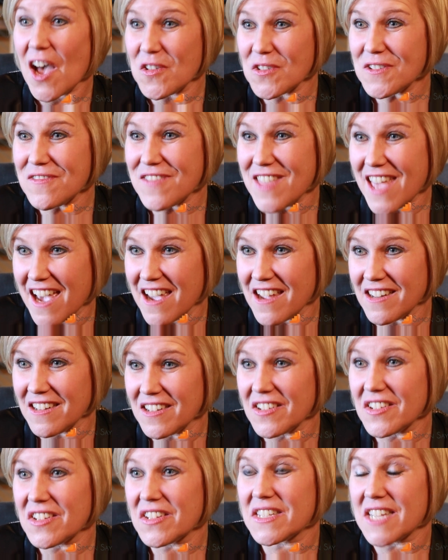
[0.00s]
Out of that,
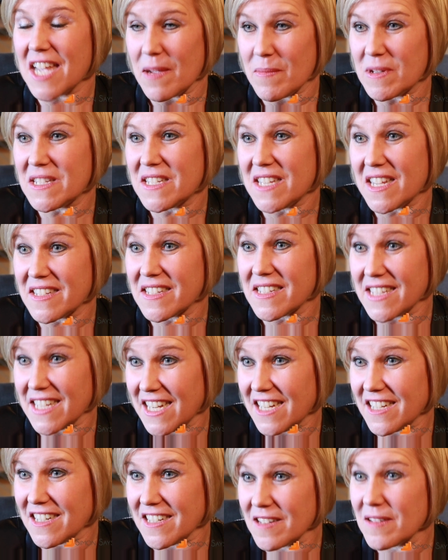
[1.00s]
Simon Says
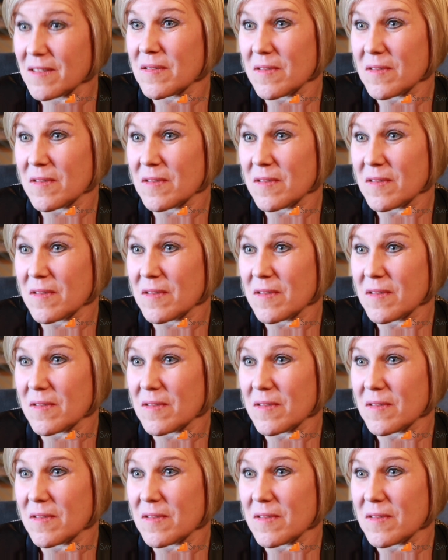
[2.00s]
Lead